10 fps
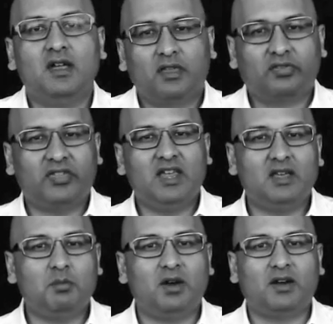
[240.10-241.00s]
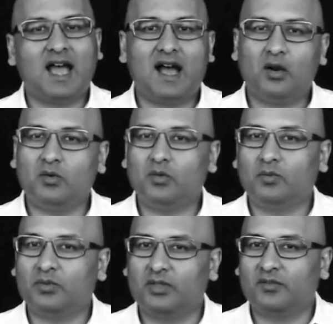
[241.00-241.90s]
think about
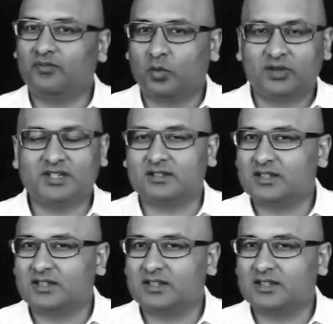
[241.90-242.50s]
how the forces,